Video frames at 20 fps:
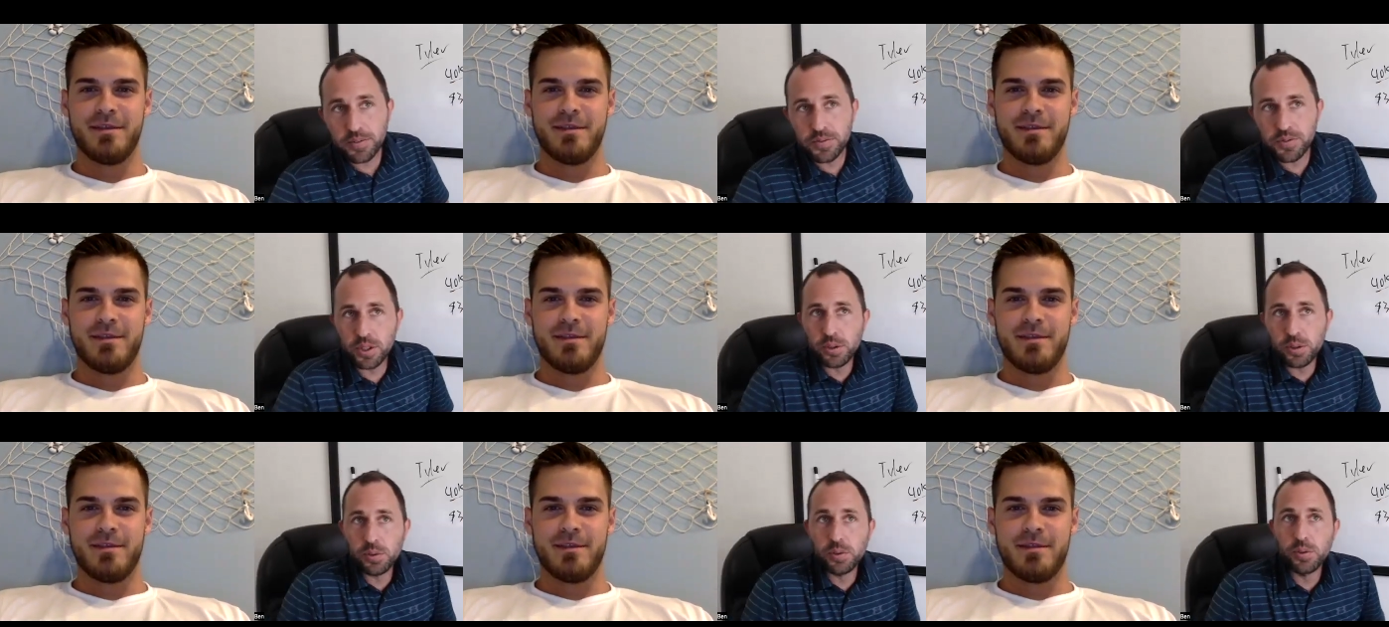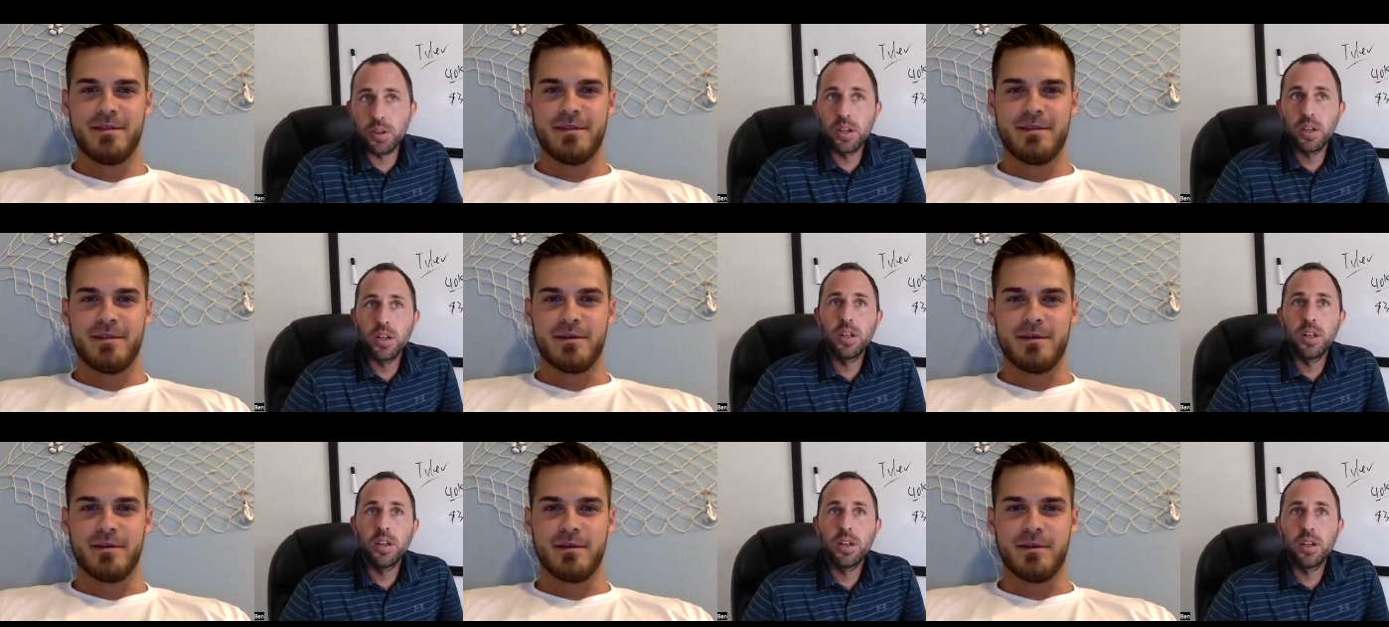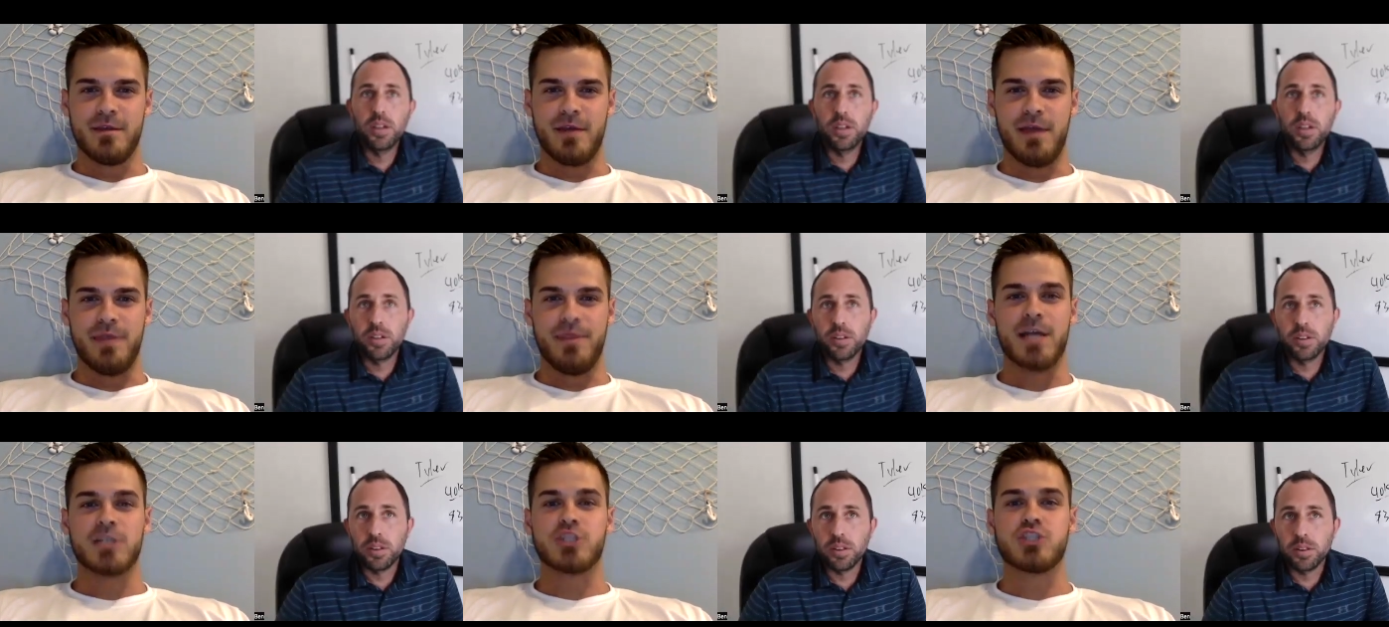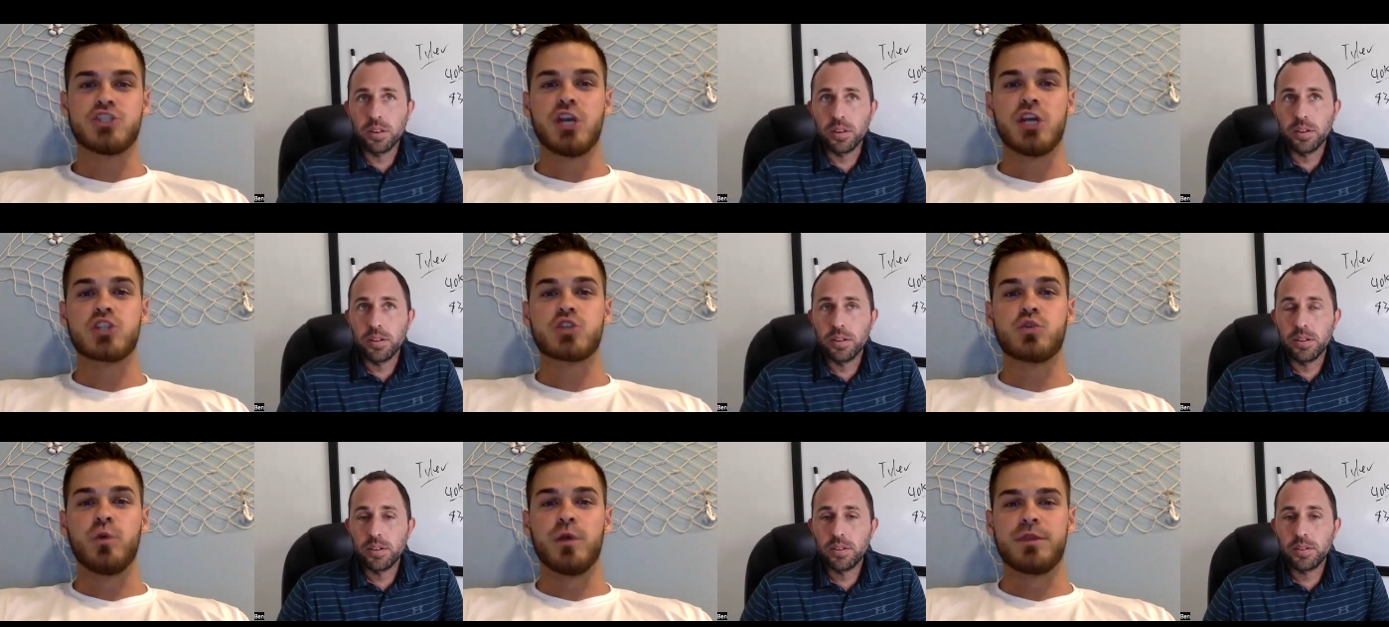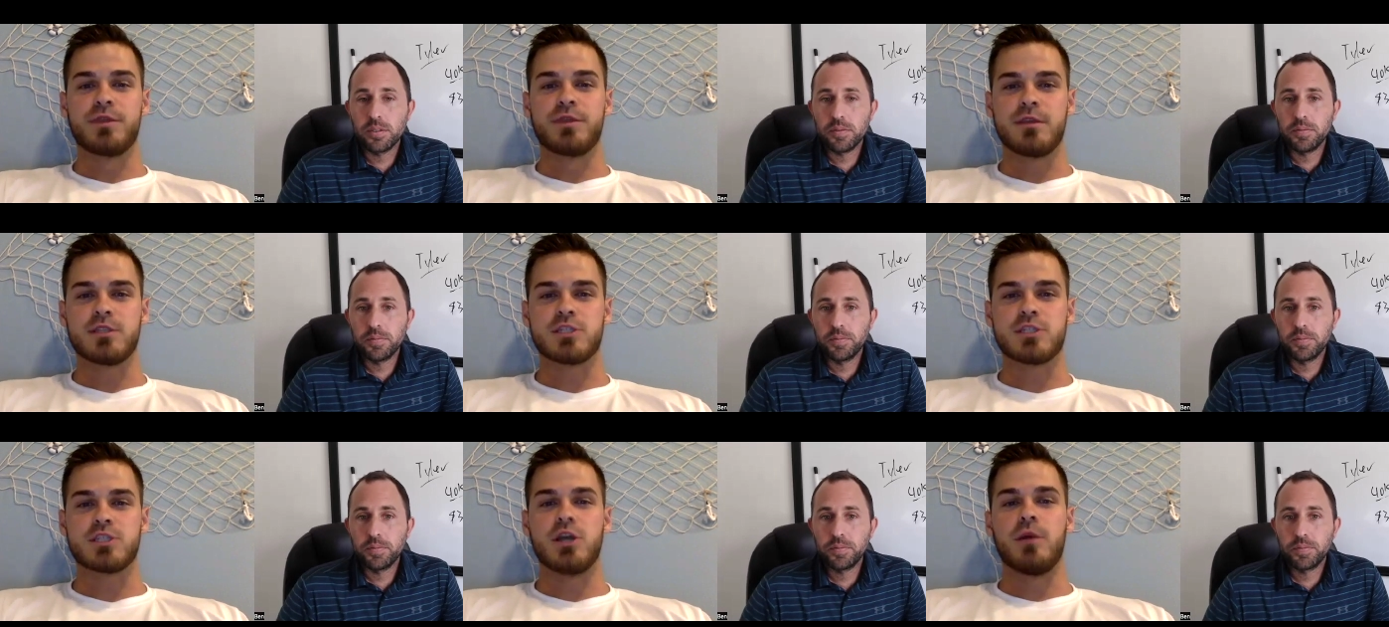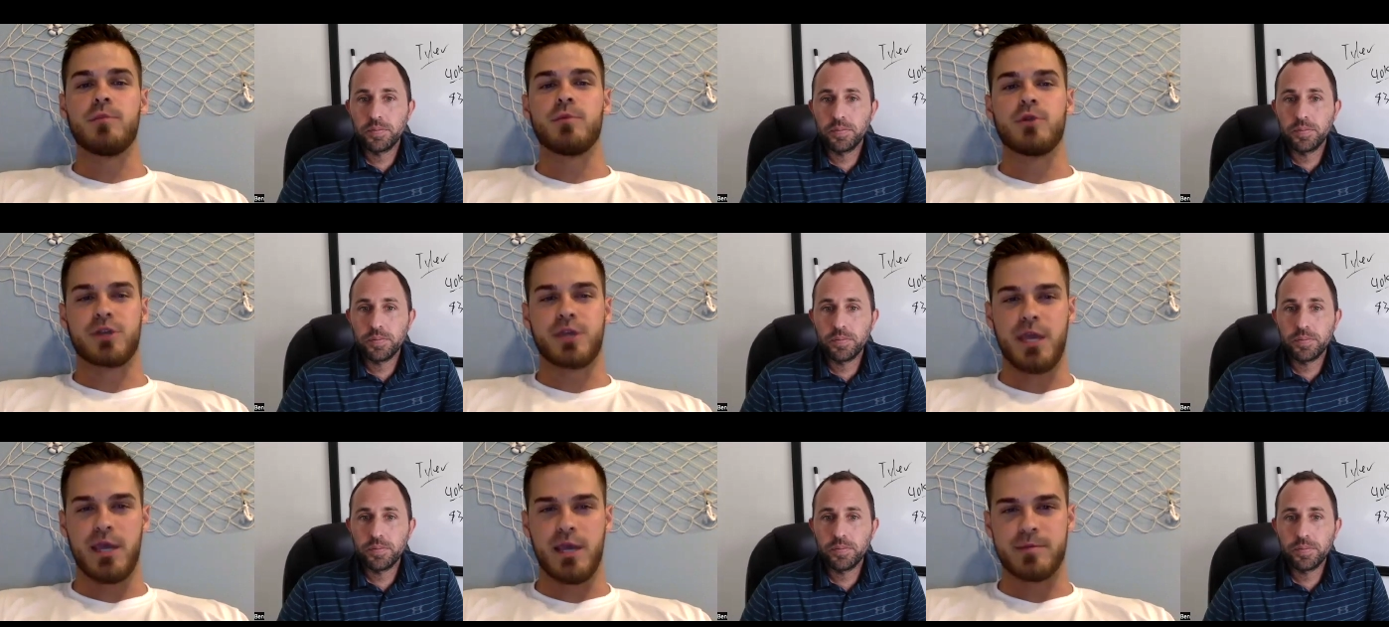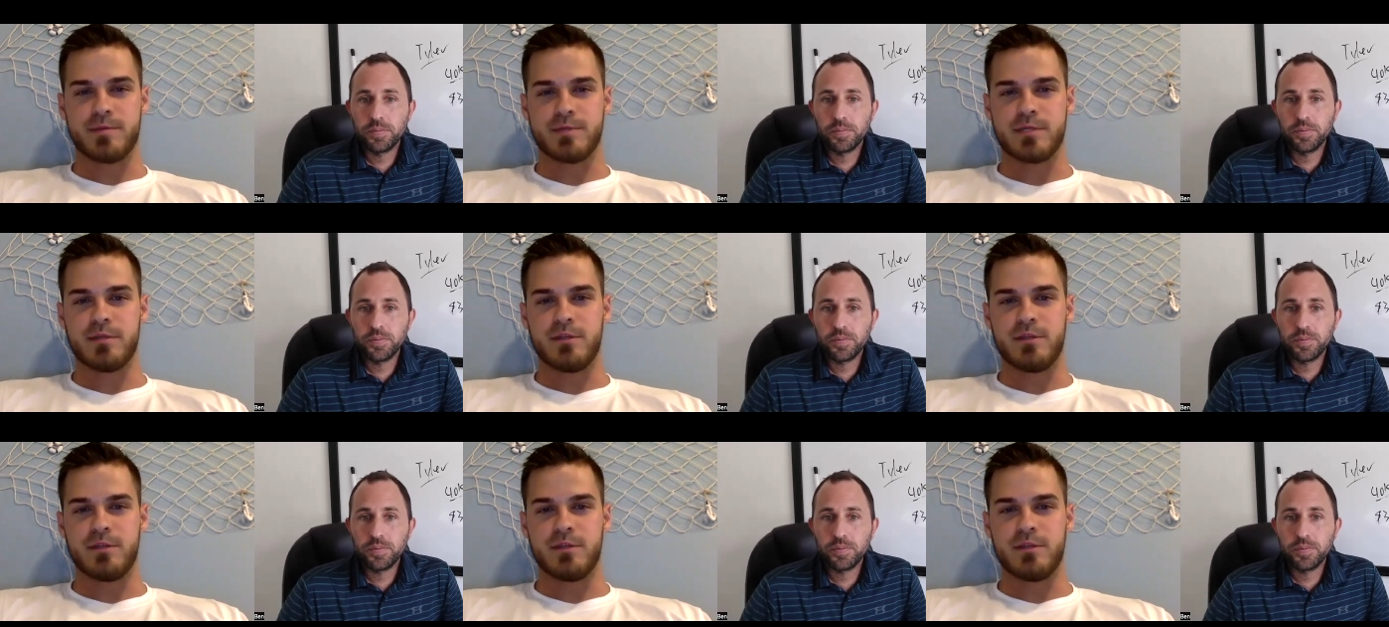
Speaker 1: So and that's just with summer camps.